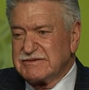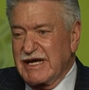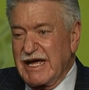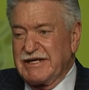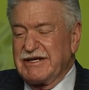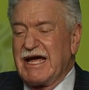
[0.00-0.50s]

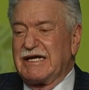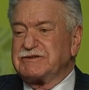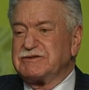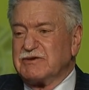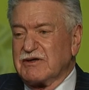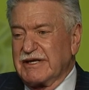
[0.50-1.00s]
and
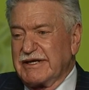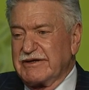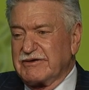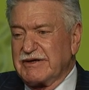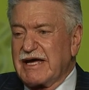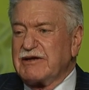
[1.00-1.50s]
national
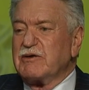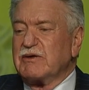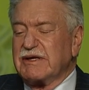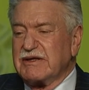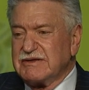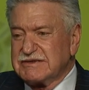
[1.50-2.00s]
leader, not
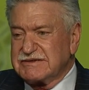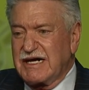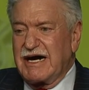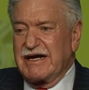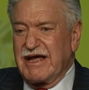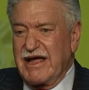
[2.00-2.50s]
only in this
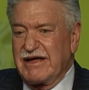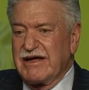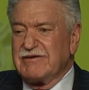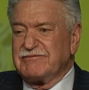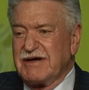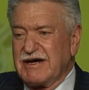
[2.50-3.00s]

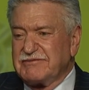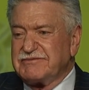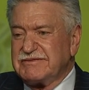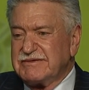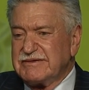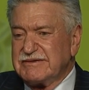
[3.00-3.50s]
IAFF,
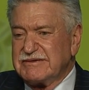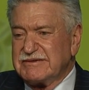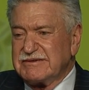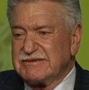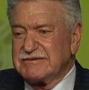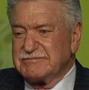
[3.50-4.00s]

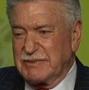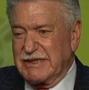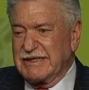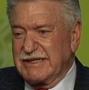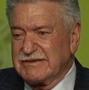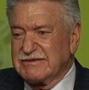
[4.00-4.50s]
but
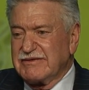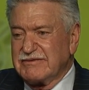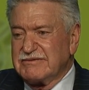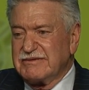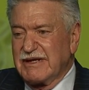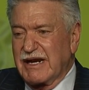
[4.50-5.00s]
in
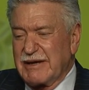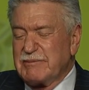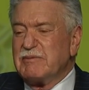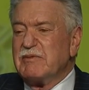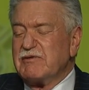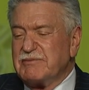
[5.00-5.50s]
the labor
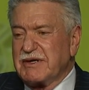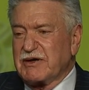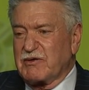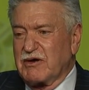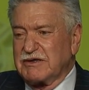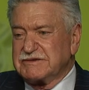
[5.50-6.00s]
movement
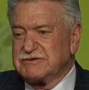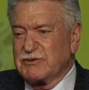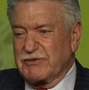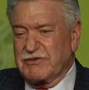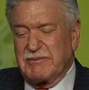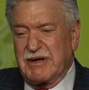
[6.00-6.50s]
across
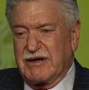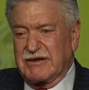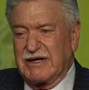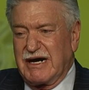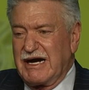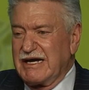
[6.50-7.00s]
North
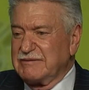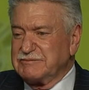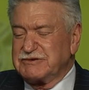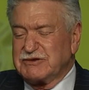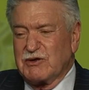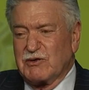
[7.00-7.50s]
America. I am
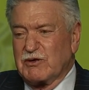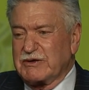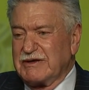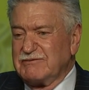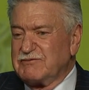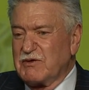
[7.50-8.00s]
so
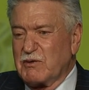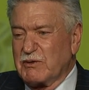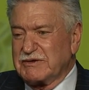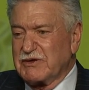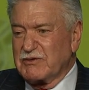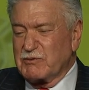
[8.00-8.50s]
looking
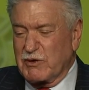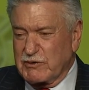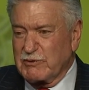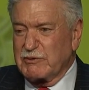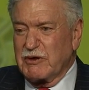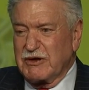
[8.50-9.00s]
forward to the work
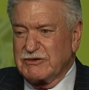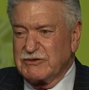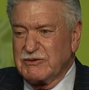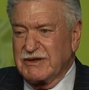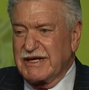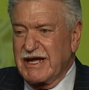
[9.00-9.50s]
we're going to do
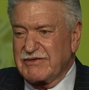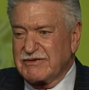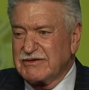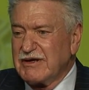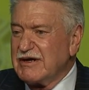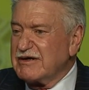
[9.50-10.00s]
together.
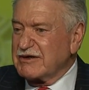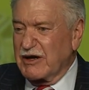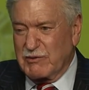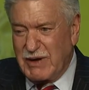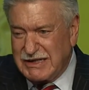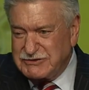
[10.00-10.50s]

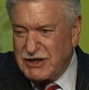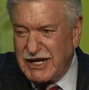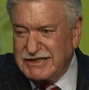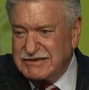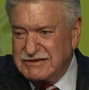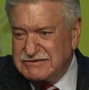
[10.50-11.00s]

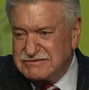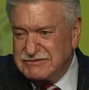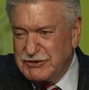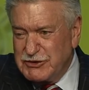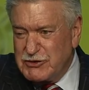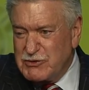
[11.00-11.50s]
Congratulate
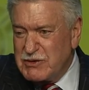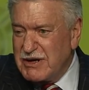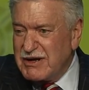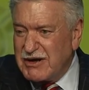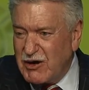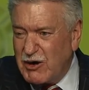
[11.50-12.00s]
you
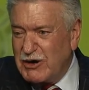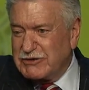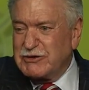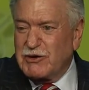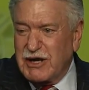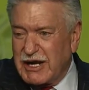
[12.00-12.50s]
on
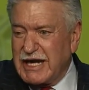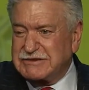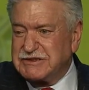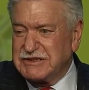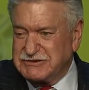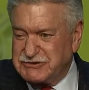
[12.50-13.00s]
your
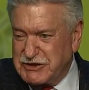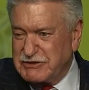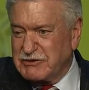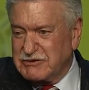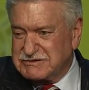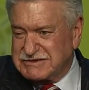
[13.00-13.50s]
election as
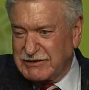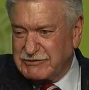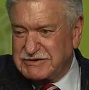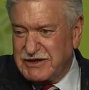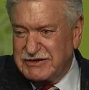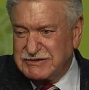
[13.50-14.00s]
General
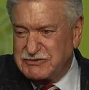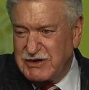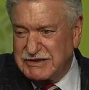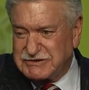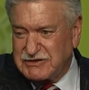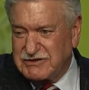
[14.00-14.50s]
Secretary
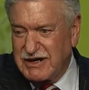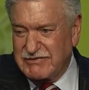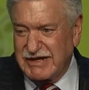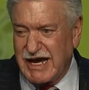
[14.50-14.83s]
Treasurer of the